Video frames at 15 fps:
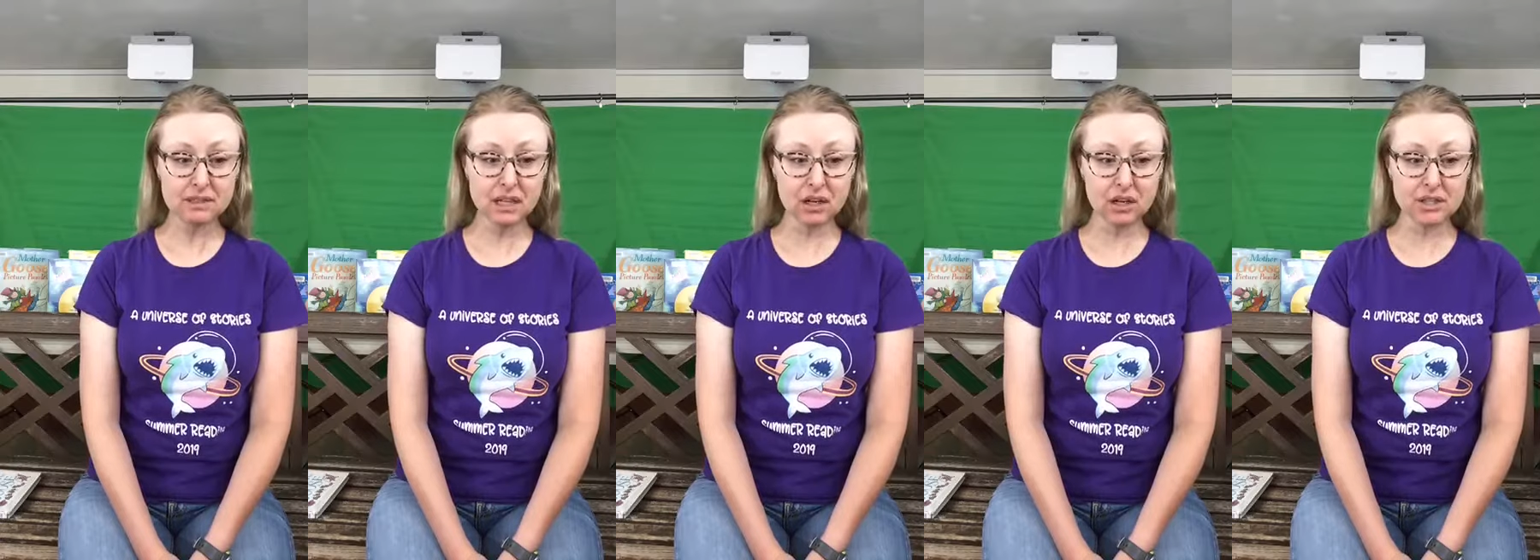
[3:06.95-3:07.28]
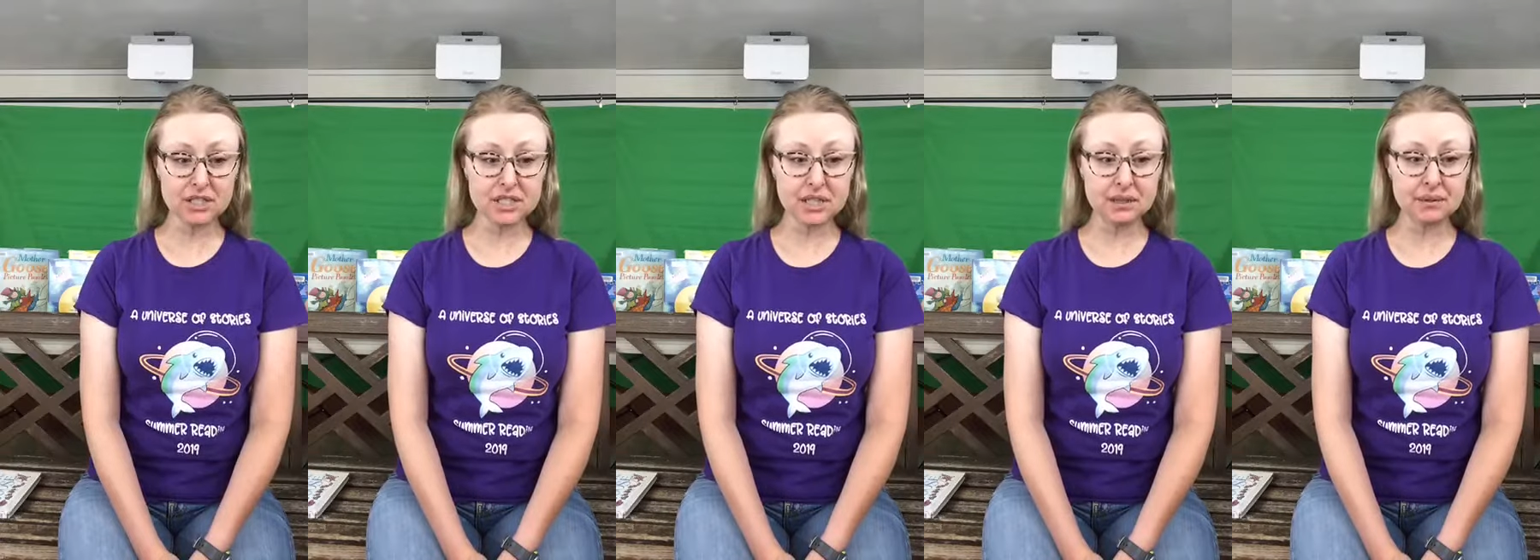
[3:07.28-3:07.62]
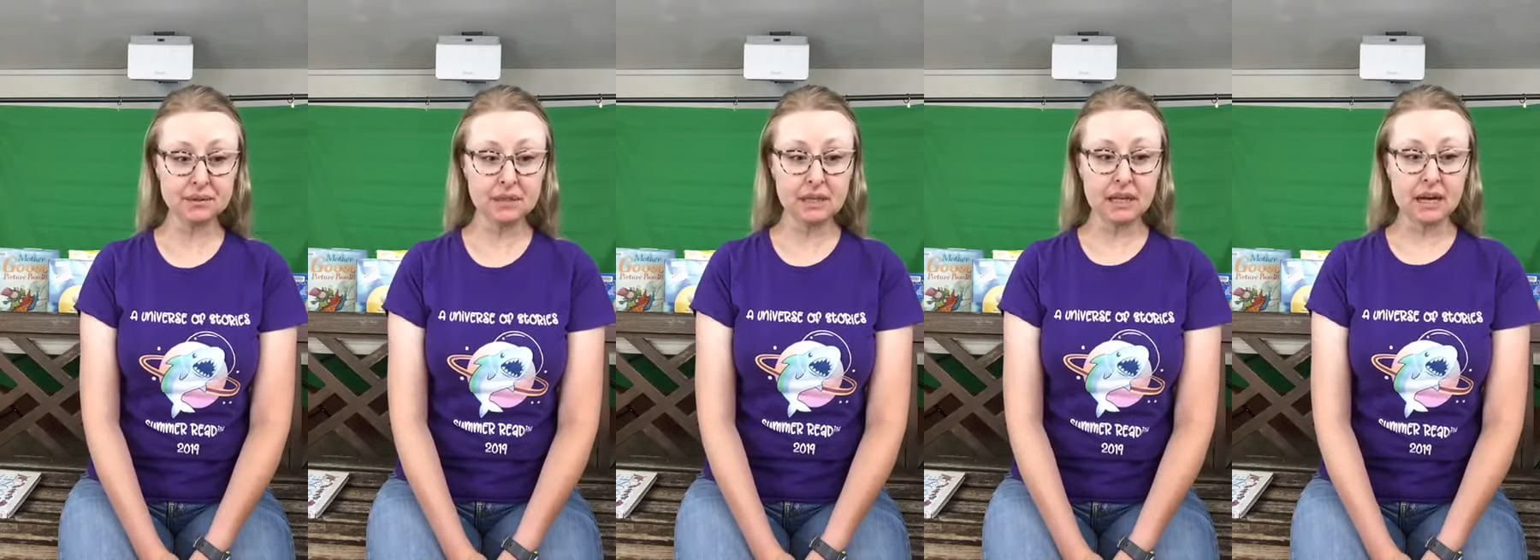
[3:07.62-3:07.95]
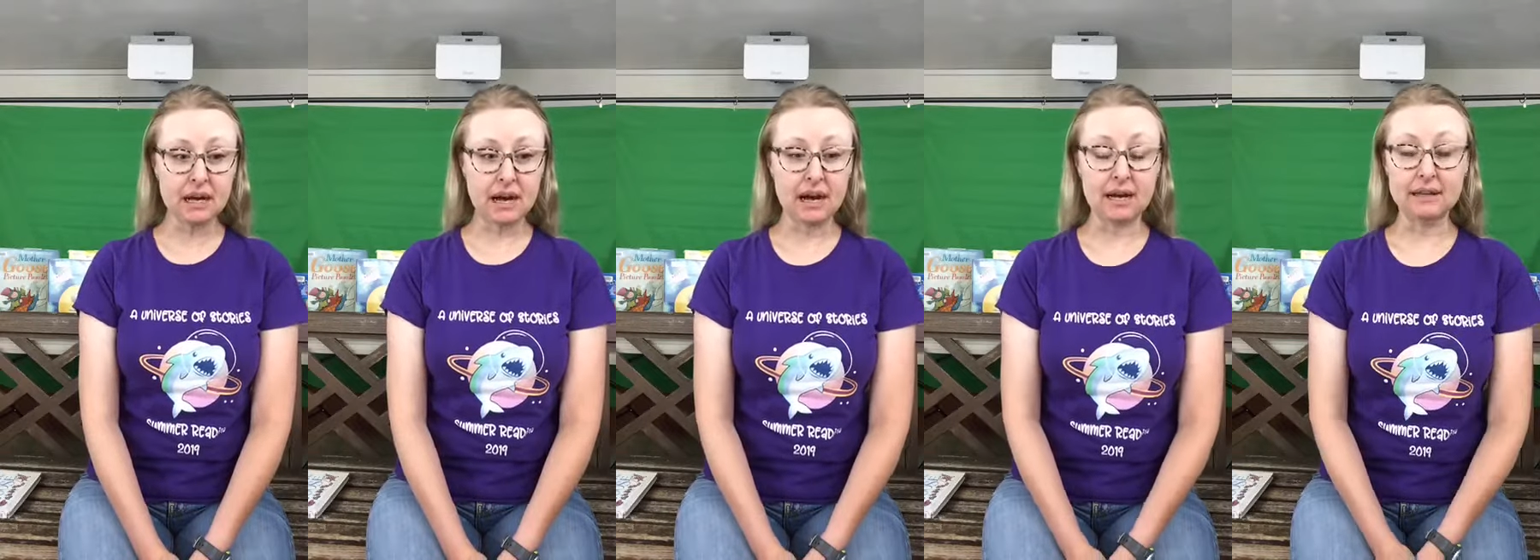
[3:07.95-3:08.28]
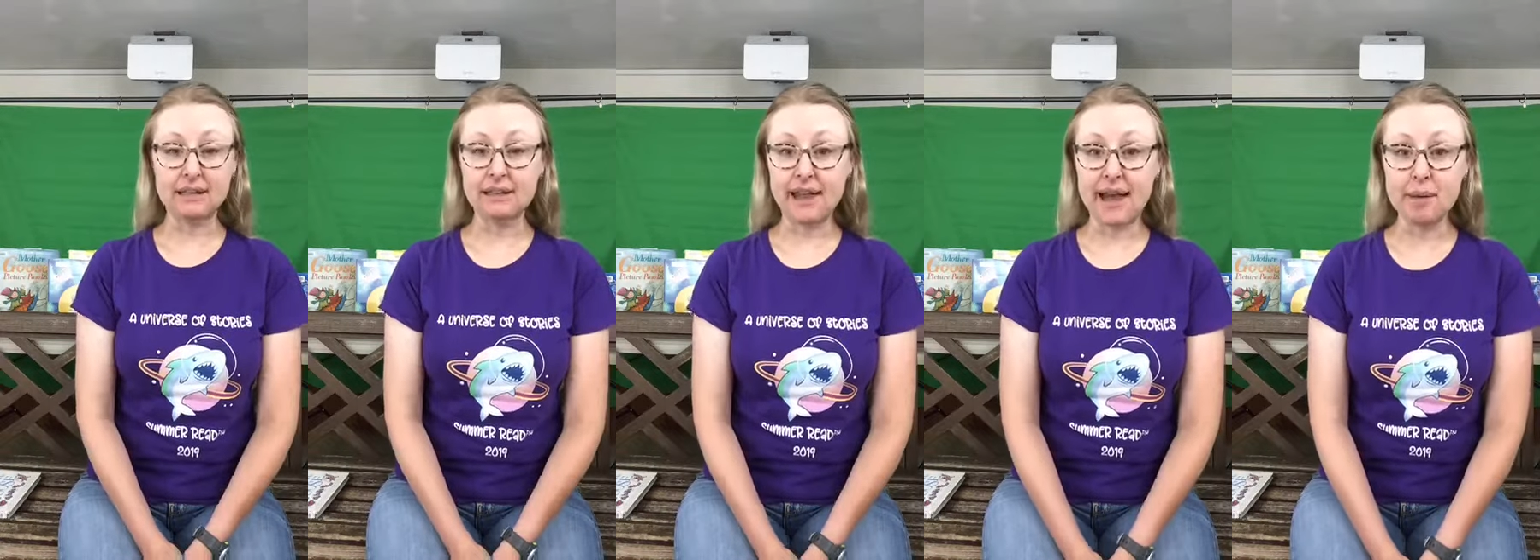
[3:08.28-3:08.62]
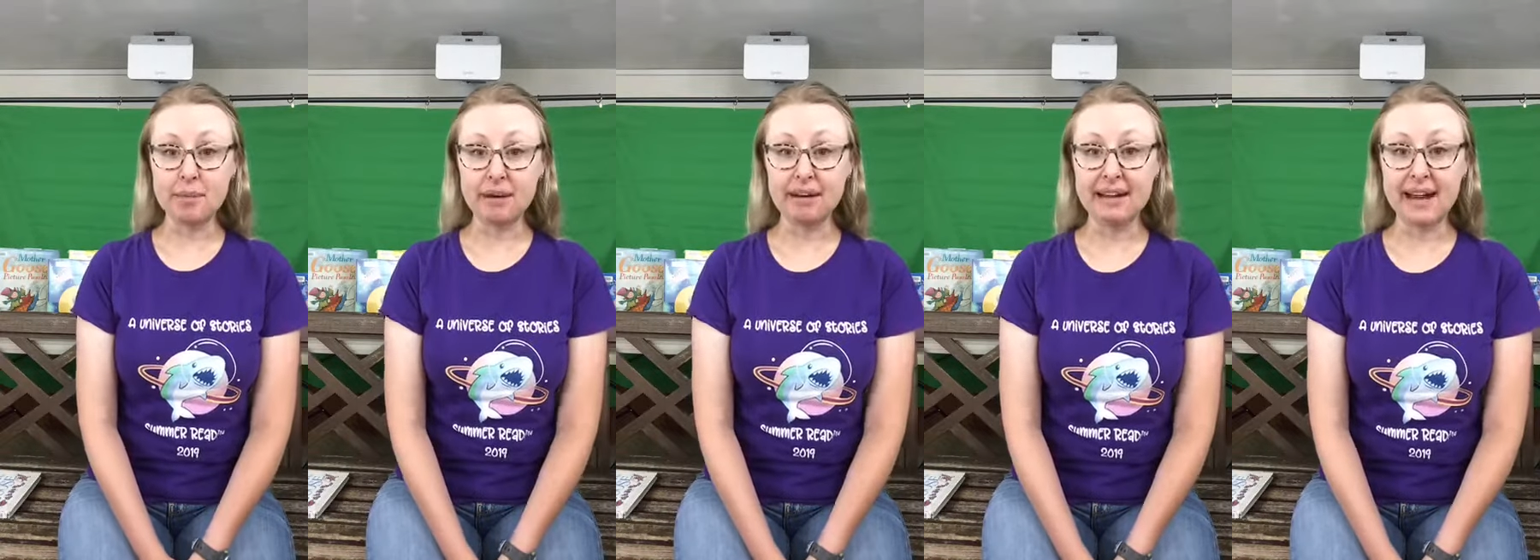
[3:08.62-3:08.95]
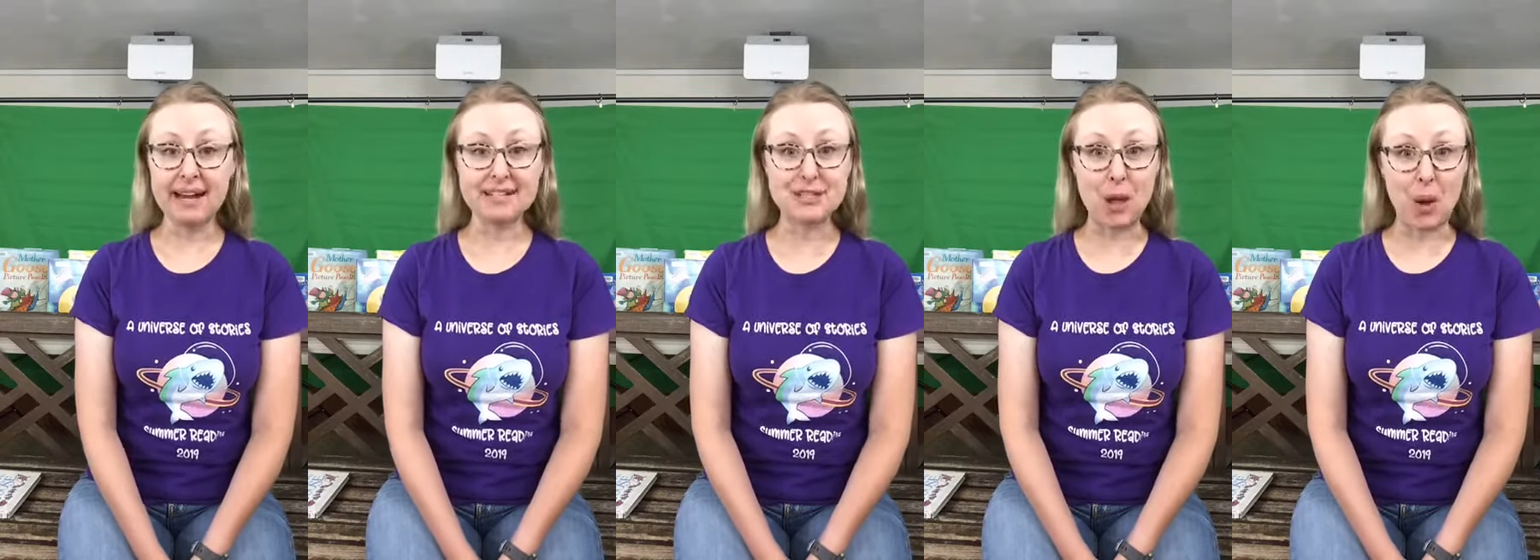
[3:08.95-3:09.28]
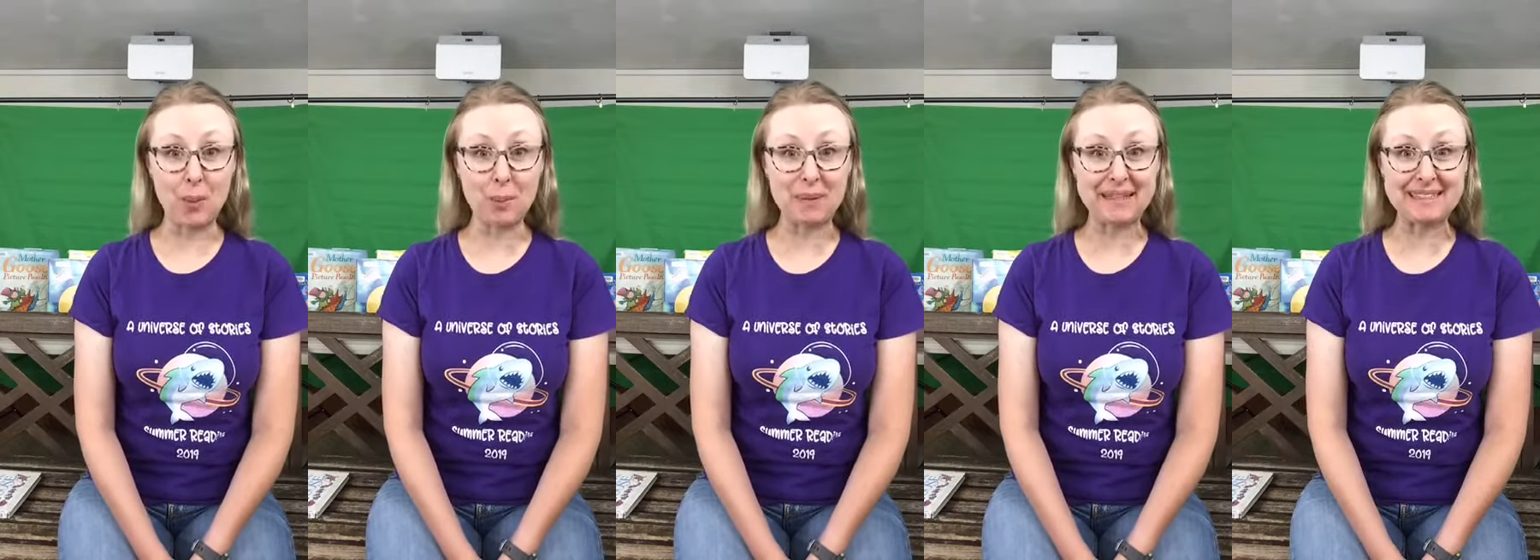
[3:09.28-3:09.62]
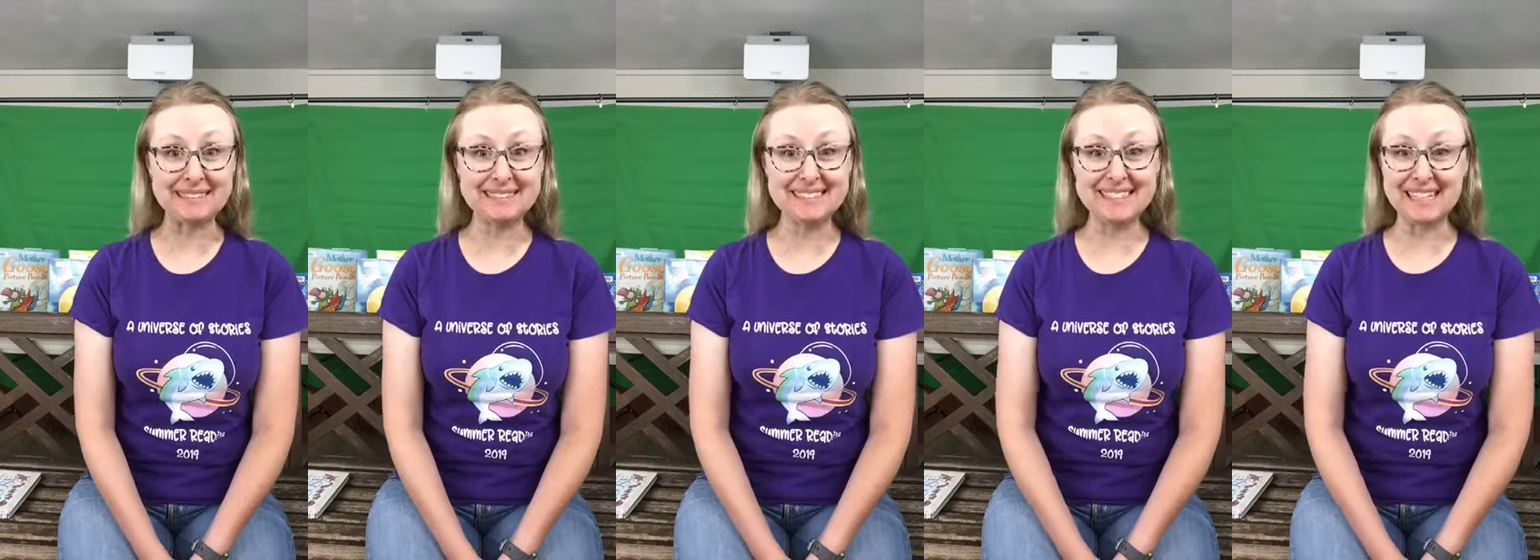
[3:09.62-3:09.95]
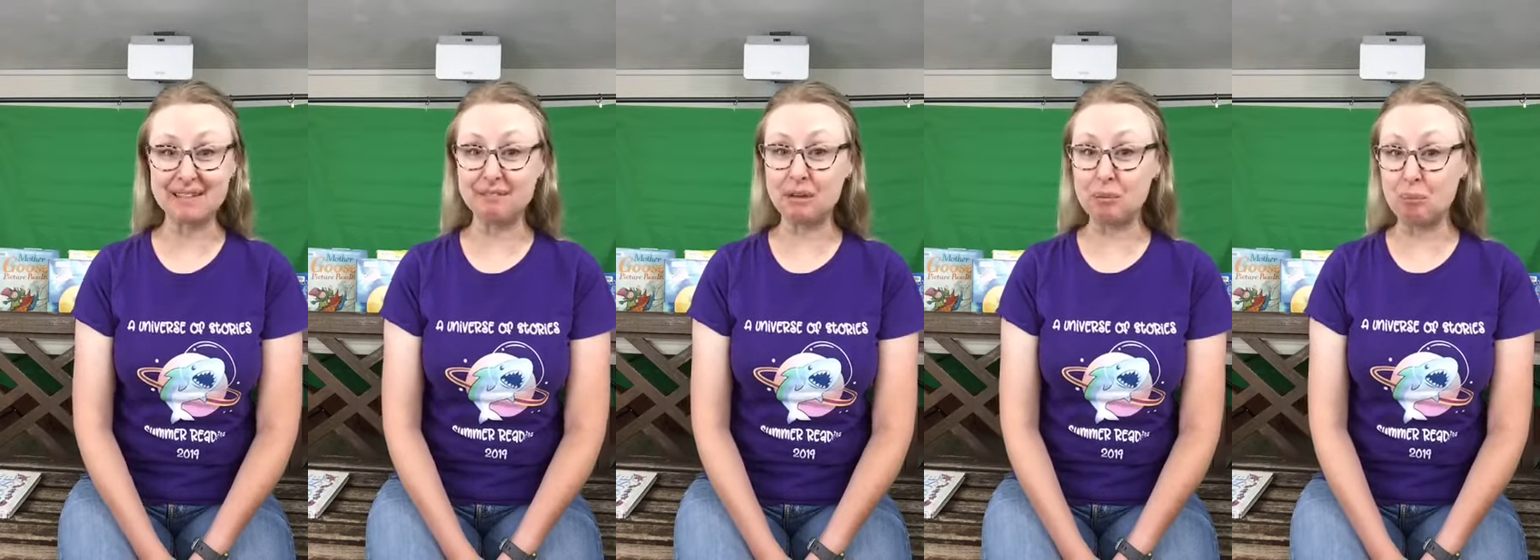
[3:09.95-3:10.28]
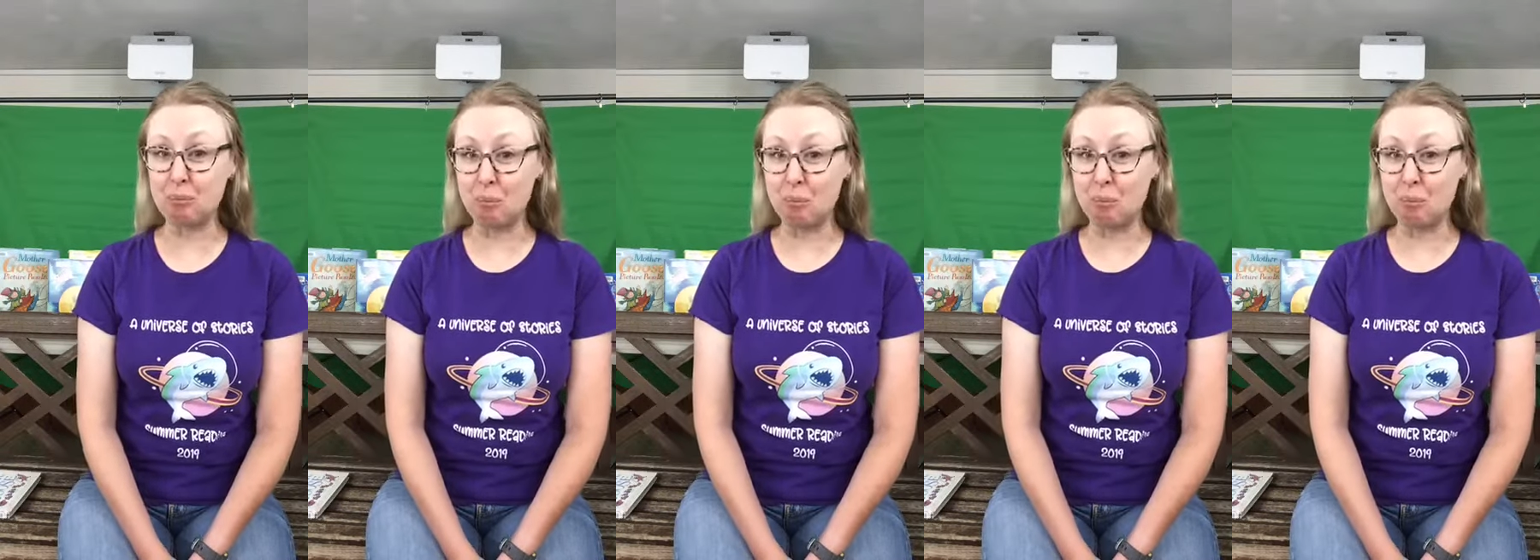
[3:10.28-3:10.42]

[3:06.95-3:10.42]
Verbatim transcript: Also, uh, the library has opened even